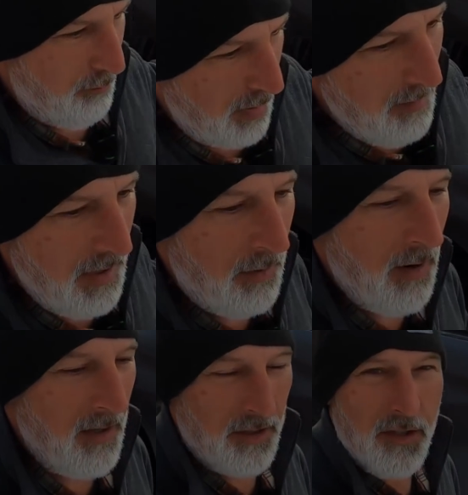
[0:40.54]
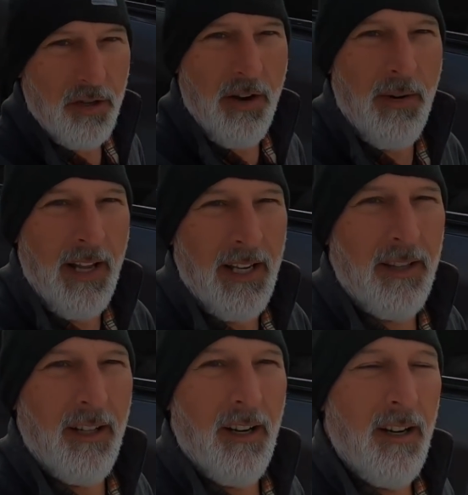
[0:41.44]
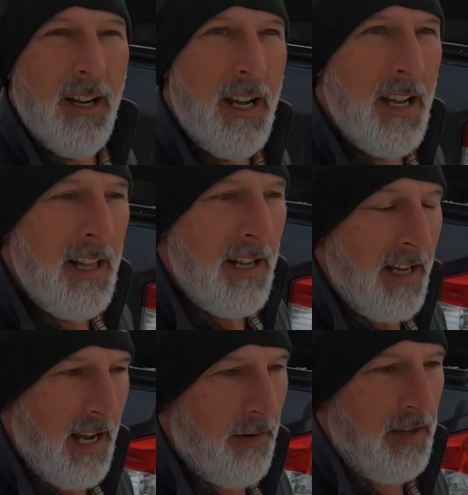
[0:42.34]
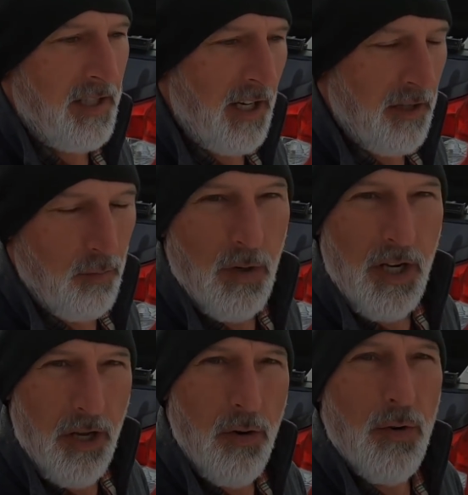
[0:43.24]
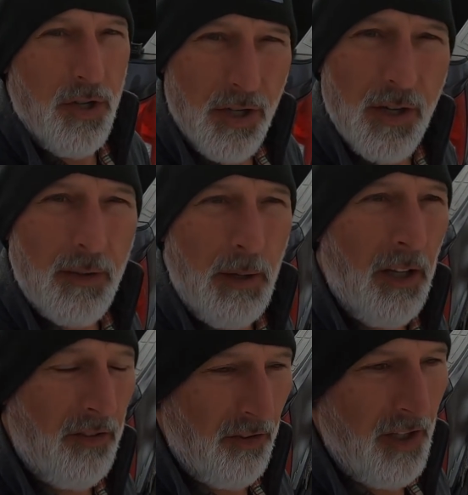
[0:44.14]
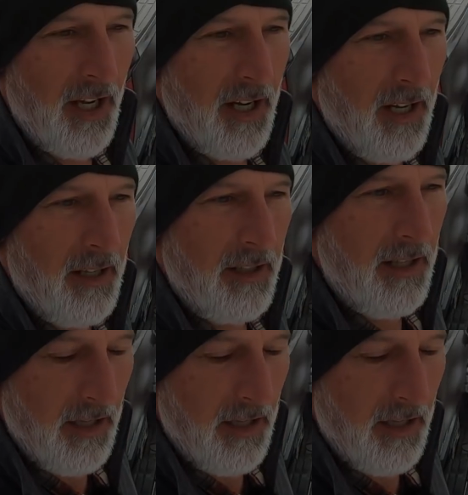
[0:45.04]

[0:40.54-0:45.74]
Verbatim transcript: pretty big rounds. I'll show you when I get there. He always cut his wood huge because he's got a,